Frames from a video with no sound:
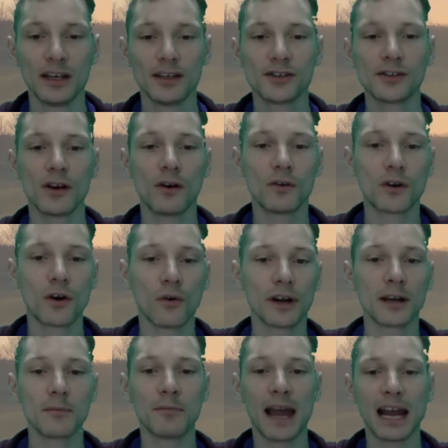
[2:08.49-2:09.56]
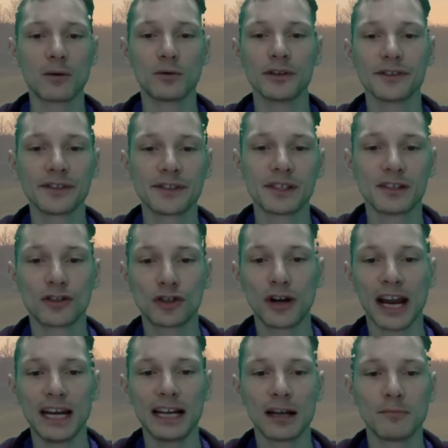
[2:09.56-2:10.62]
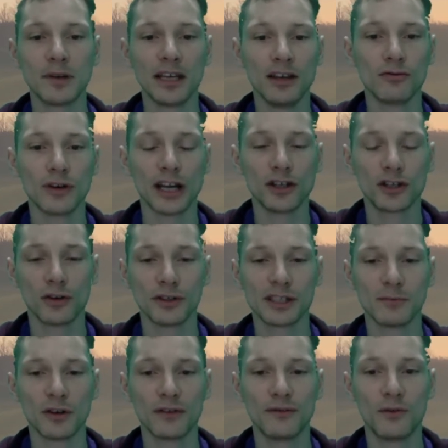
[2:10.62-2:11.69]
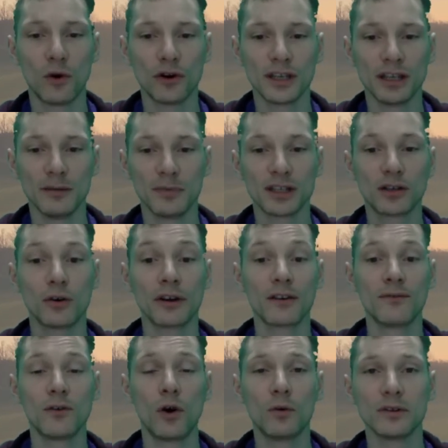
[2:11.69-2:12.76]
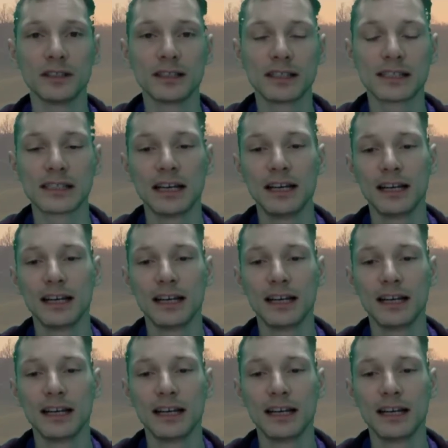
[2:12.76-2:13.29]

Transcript: So going backwards, trailing PE ratio is about 40, but going forwards,